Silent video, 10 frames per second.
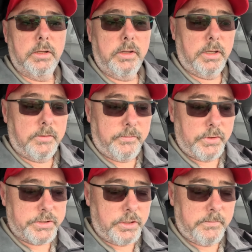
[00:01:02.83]
The
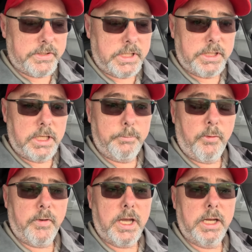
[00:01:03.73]
first service that they
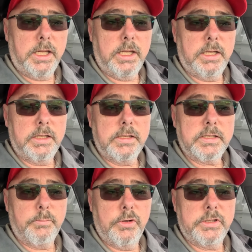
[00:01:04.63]
provide
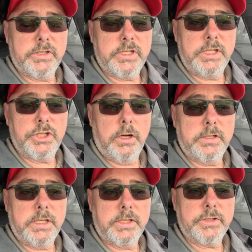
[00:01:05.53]
is emergency charging.